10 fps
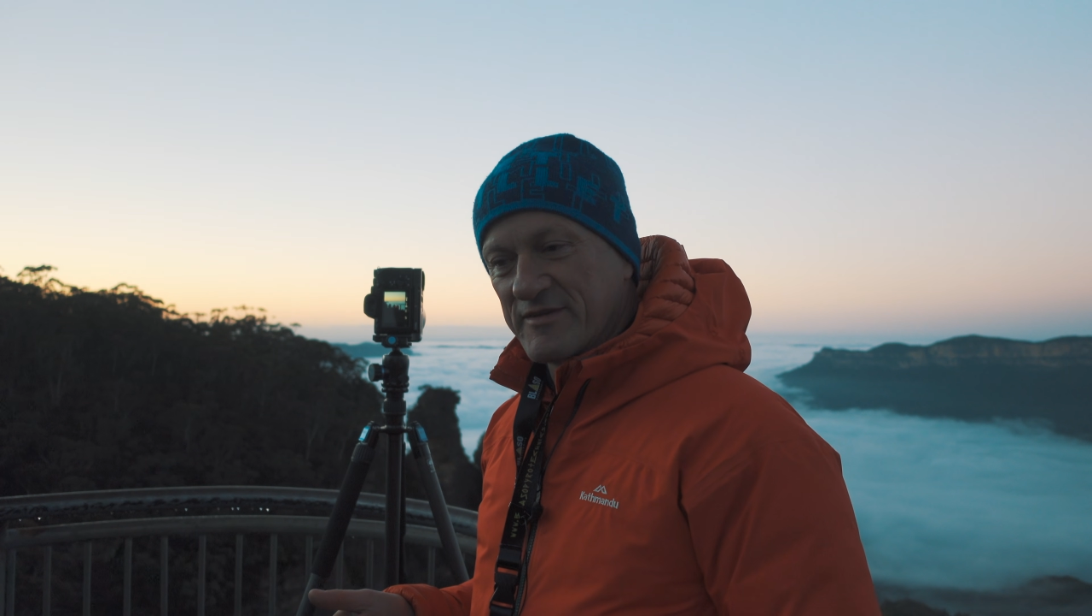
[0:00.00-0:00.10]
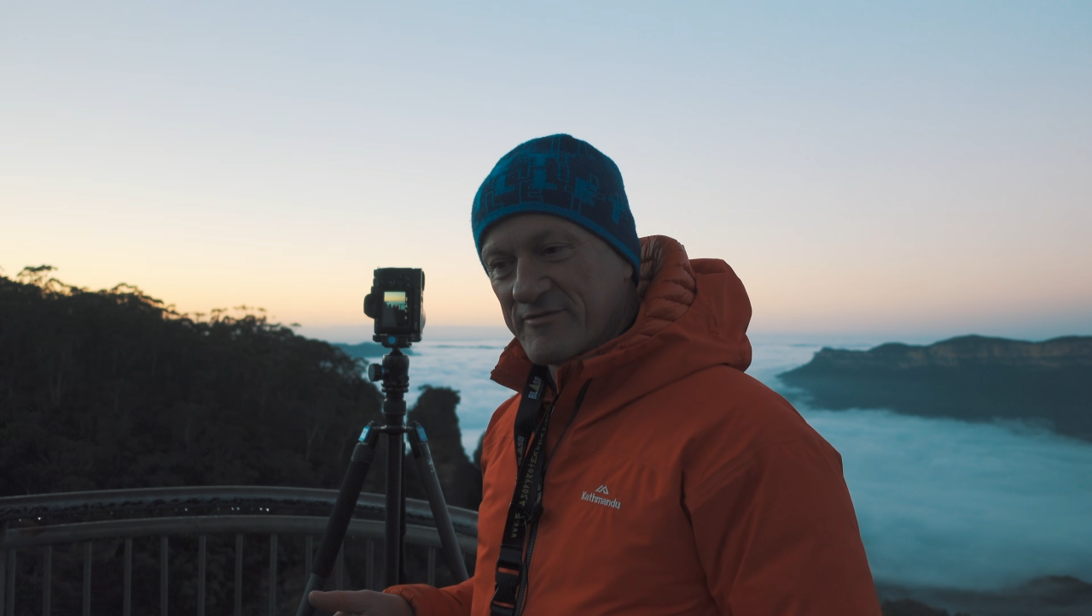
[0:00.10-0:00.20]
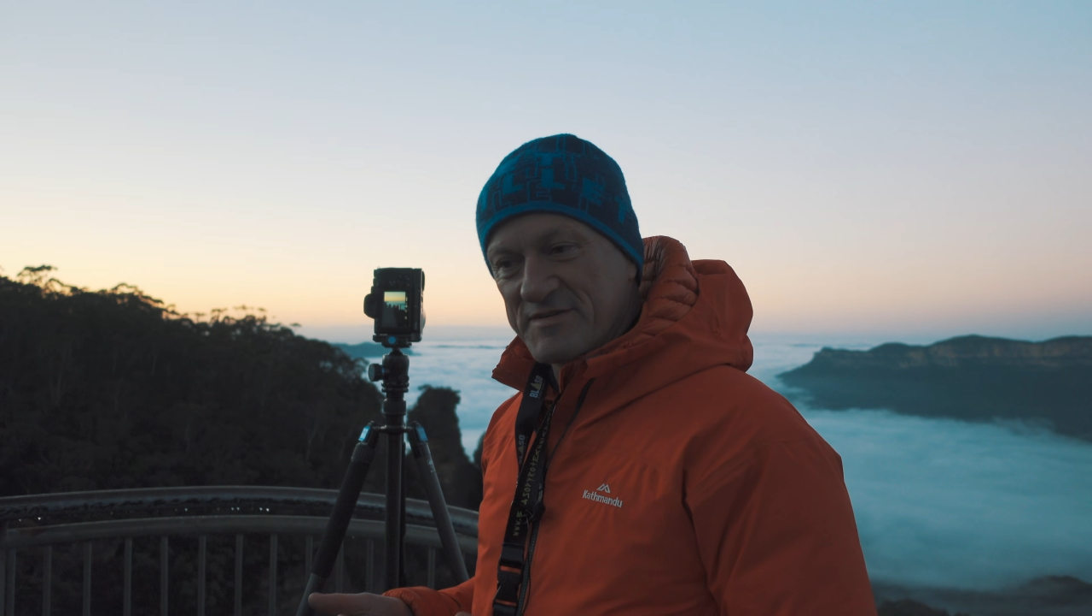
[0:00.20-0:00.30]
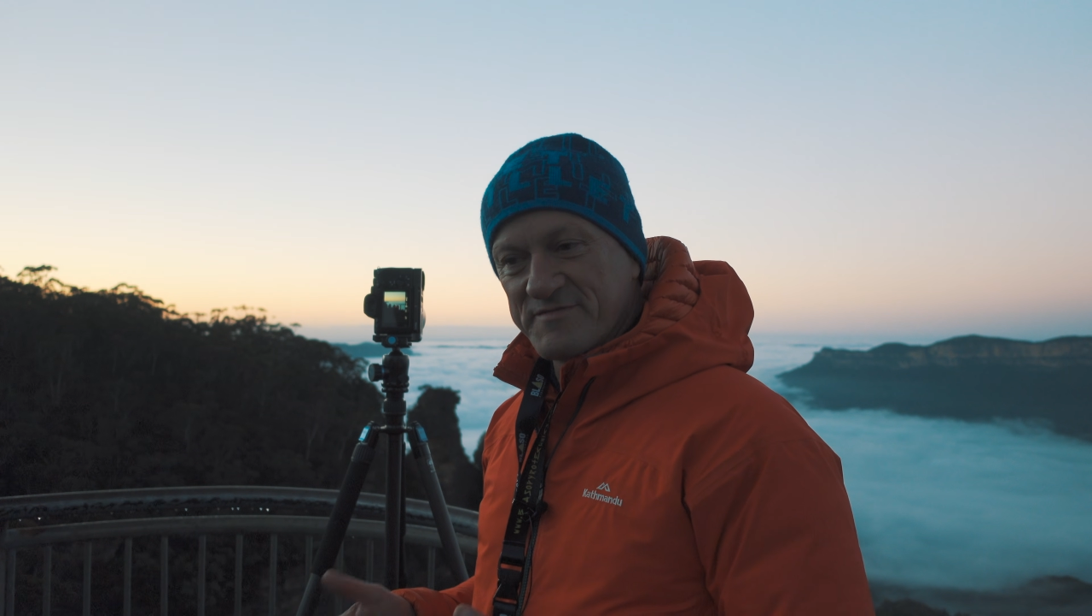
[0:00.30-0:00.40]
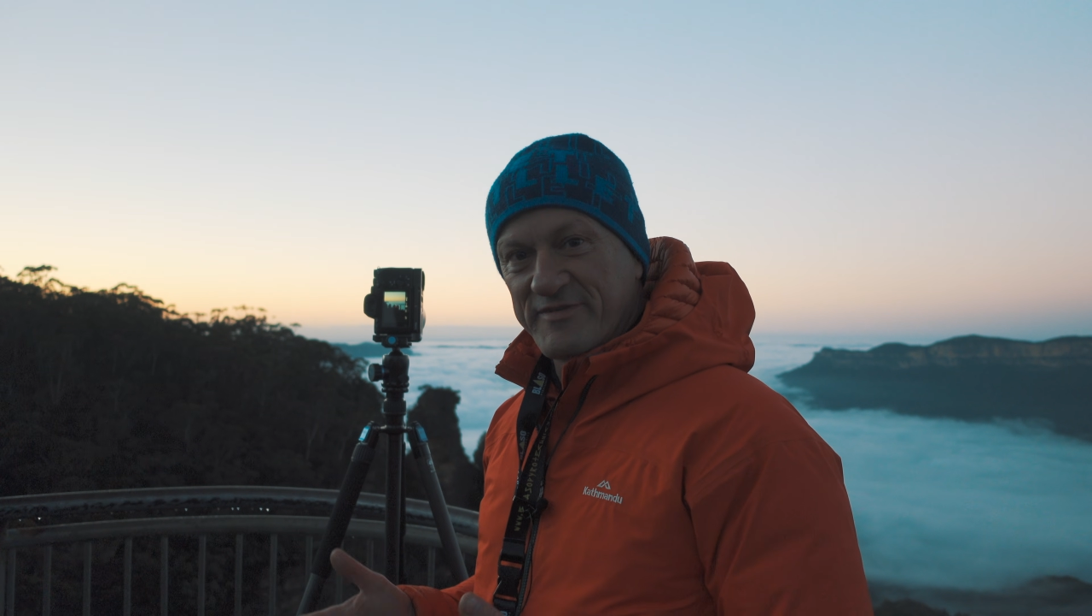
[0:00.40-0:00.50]
And the
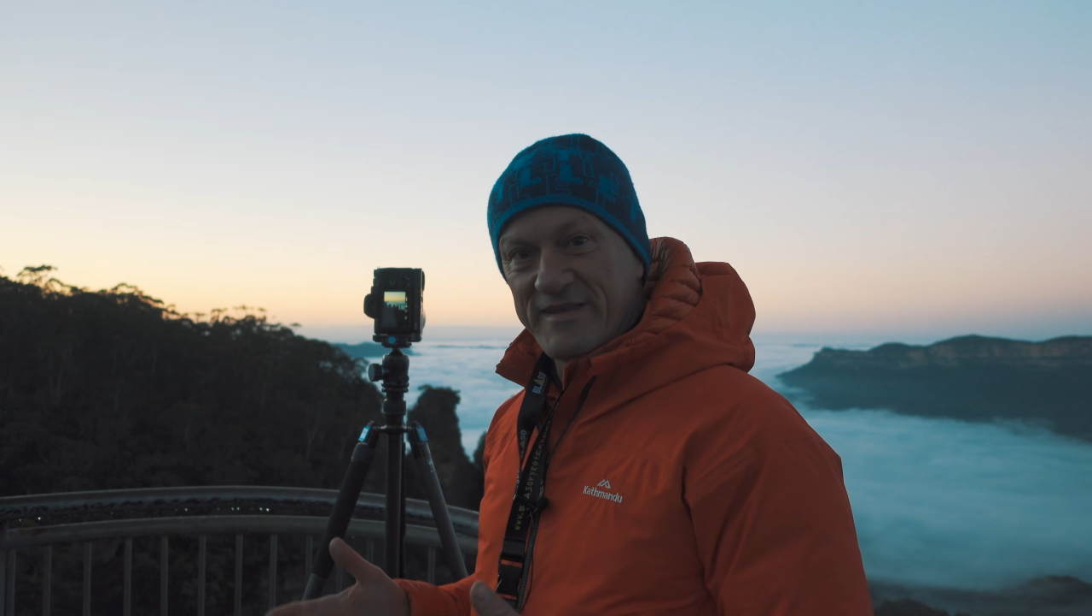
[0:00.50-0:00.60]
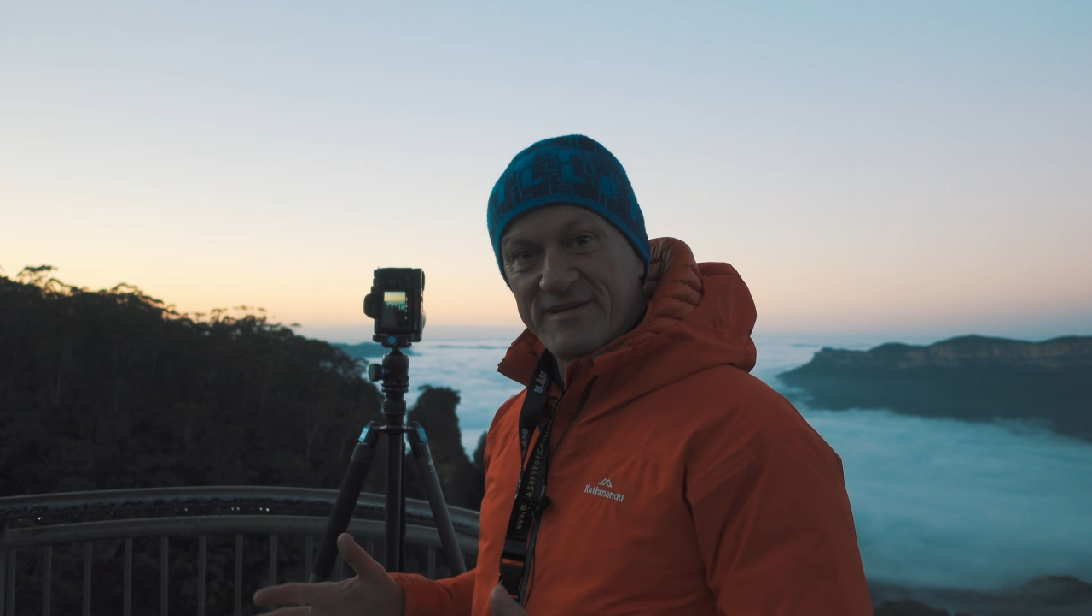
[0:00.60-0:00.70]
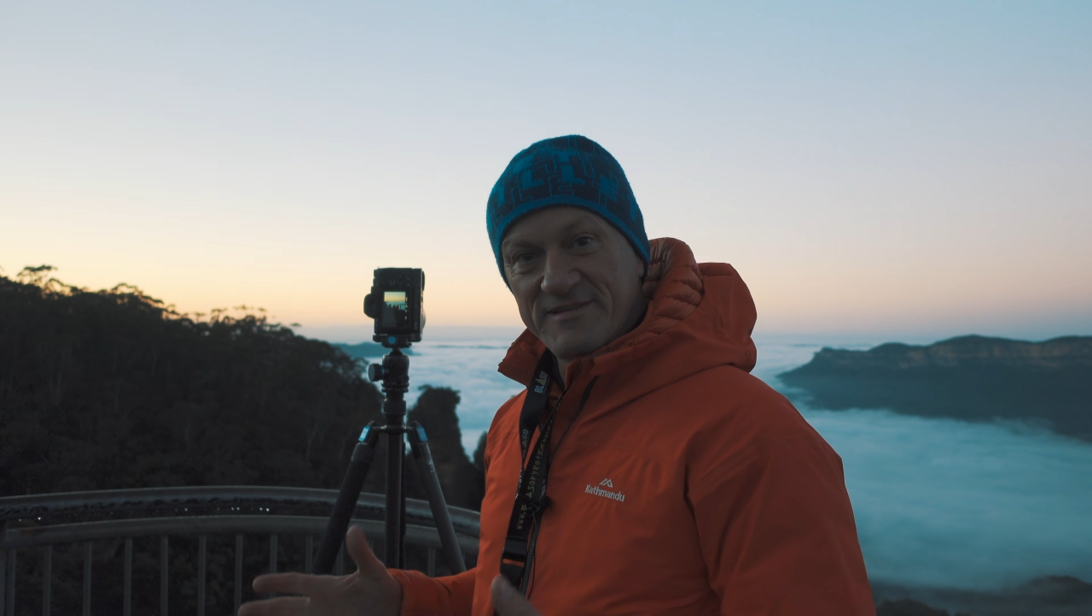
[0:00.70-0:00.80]
reason for that